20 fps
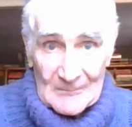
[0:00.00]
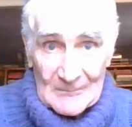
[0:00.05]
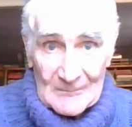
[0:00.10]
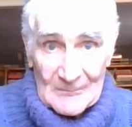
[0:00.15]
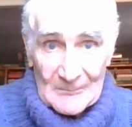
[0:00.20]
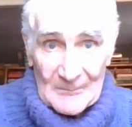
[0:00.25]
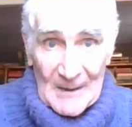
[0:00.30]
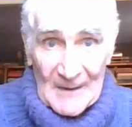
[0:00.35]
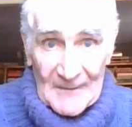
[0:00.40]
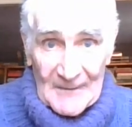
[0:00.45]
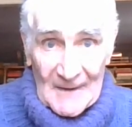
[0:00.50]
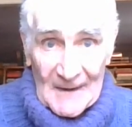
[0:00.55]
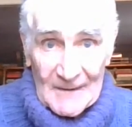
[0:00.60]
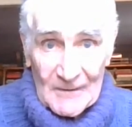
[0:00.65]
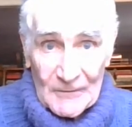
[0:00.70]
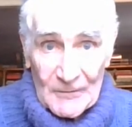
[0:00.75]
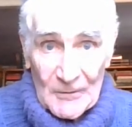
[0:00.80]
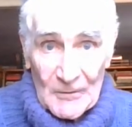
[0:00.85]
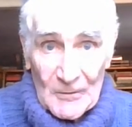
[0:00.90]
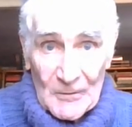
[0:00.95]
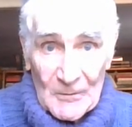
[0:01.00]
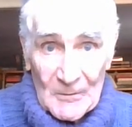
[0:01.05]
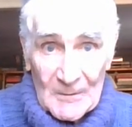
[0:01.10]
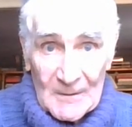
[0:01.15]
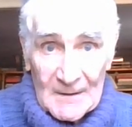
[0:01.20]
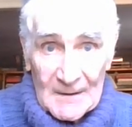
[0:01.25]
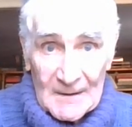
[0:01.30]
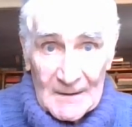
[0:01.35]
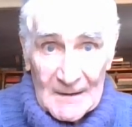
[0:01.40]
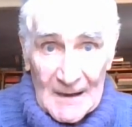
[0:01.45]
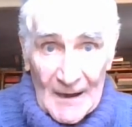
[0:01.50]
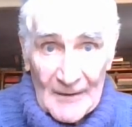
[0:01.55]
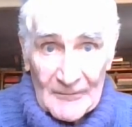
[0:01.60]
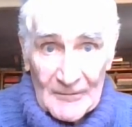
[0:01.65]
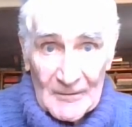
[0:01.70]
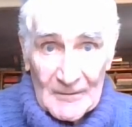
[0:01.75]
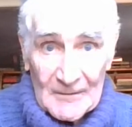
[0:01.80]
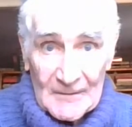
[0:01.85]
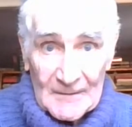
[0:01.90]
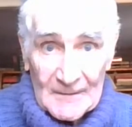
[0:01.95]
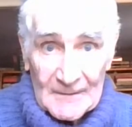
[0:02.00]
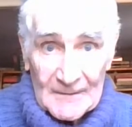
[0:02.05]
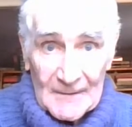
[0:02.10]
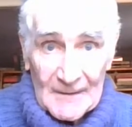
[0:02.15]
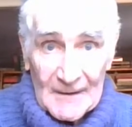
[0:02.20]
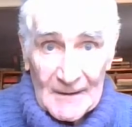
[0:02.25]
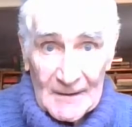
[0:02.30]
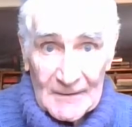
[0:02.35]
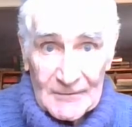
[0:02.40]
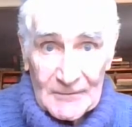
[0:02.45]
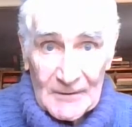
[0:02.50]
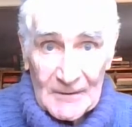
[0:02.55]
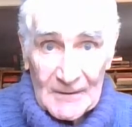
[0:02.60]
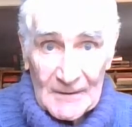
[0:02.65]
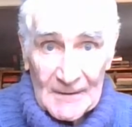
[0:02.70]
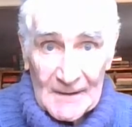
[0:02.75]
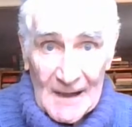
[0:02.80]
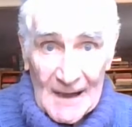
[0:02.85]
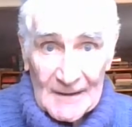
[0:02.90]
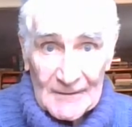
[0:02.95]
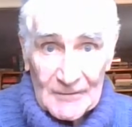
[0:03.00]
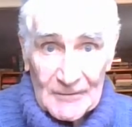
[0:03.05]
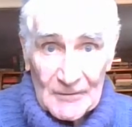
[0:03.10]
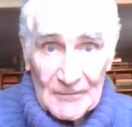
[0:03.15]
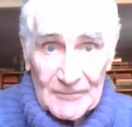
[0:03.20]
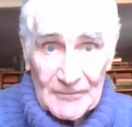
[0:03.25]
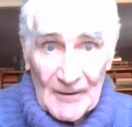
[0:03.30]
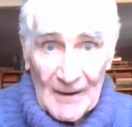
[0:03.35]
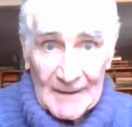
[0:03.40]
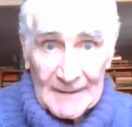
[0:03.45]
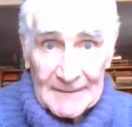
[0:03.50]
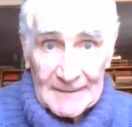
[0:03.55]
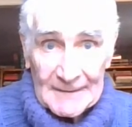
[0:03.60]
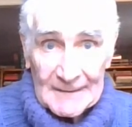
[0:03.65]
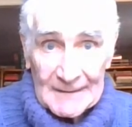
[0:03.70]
But they do cover the history of the National Front